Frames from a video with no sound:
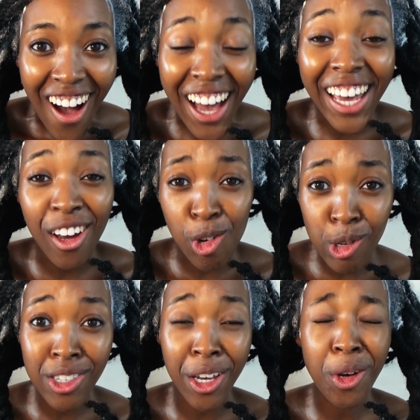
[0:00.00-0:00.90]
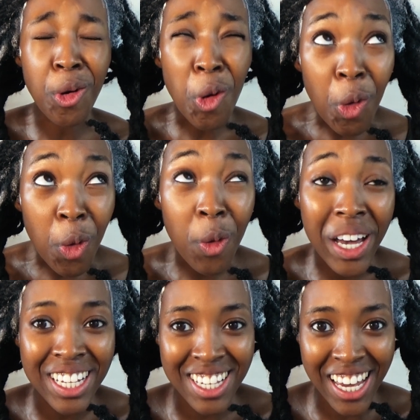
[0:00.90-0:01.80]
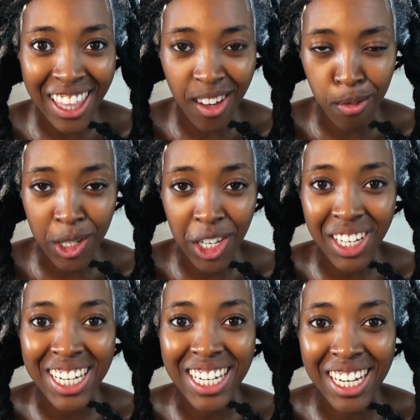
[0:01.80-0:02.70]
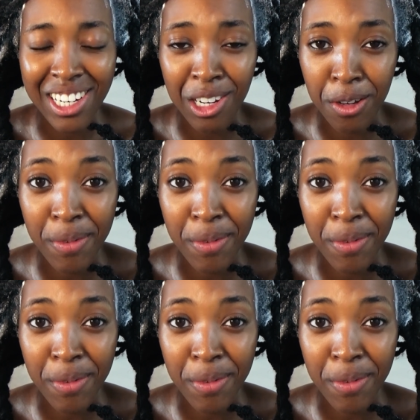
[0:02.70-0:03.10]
I also always take the opportunity to